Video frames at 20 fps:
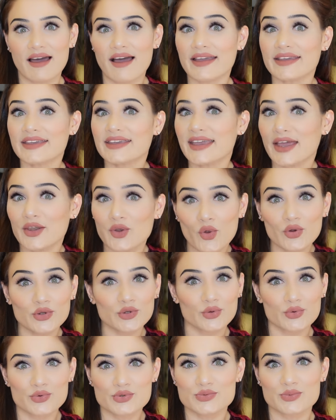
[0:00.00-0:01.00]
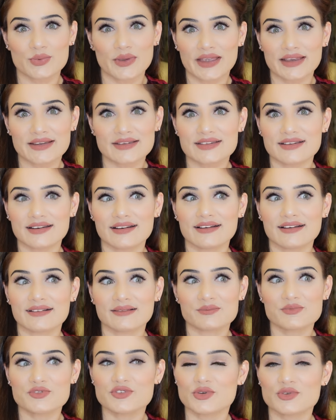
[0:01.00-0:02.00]
I cannot lose weight,
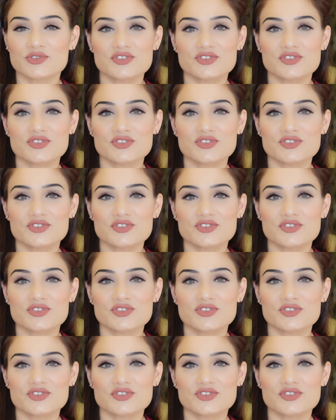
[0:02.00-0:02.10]
so